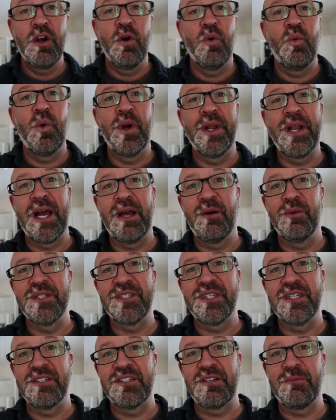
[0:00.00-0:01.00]
When I
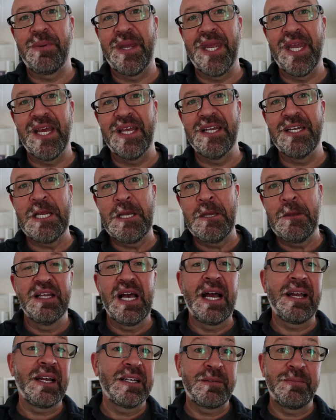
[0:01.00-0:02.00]
was in Japan,
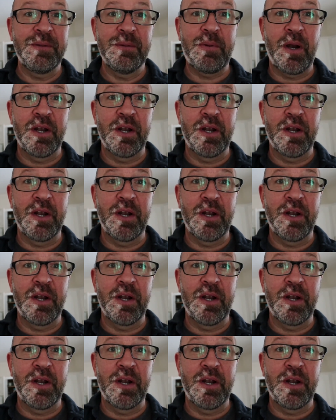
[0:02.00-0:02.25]
I got to be